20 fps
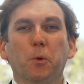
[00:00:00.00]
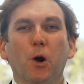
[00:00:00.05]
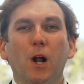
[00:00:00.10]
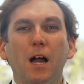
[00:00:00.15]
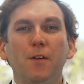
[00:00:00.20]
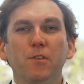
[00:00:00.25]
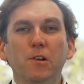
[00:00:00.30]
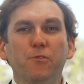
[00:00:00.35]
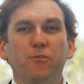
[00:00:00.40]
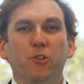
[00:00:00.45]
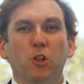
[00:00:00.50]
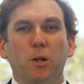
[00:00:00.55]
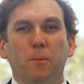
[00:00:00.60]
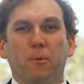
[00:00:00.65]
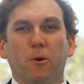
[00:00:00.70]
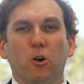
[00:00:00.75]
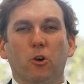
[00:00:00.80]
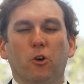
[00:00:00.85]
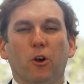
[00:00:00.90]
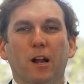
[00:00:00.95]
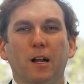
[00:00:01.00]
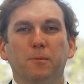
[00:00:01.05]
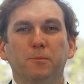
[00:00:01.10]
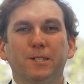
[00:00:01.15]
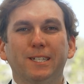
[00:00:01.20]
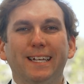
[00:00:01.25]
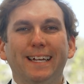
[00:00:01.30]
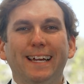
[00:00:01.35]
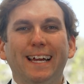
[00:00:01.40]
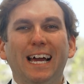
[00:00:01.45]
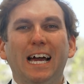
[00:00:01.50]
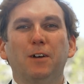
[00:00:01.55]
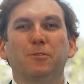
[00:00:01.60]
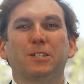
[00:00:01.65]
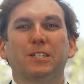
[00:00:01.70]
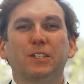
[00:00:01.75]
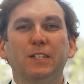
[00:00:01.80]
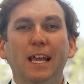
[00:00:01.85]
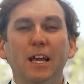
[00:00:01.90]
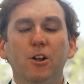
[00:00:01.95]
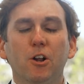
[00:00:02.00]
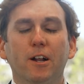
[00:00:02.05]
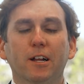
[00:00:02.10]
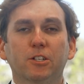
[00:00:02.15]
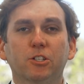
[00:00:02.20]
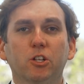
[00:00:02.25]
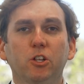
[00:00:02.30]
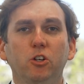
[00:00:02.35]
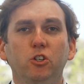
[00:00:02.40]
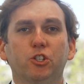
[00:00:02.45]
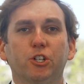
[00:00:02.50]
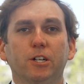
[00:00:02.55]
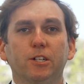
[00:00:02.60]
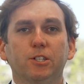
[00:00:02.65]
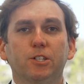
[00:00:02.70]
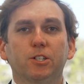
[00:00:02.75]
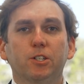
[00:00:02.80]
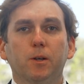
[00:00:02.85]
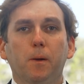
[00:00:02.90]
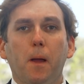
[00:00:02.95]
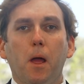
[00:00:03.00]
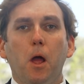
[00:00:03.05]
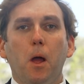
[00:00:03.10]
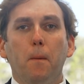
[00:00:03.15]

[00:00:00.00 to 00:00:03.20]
private flood programs have standard exclusions.